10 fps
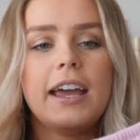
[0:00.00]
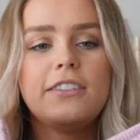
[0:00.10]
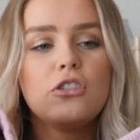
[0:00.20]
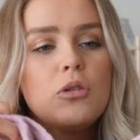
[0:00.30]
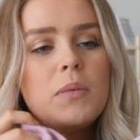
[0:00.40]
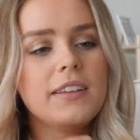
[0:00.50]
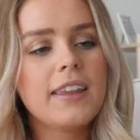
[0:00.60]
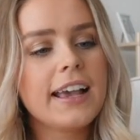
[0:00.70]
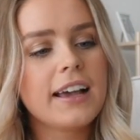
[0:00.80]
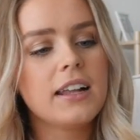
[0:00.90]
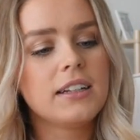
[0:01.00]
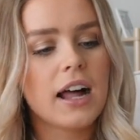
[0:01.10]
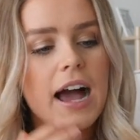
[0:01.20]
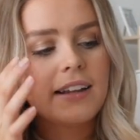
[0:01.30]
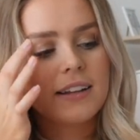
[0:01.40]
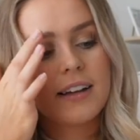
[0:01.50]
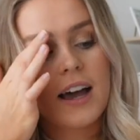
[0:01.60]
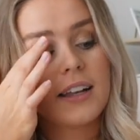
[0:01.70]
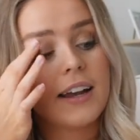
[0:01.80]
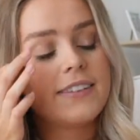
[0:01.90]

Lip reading: It's almost like a lilac color.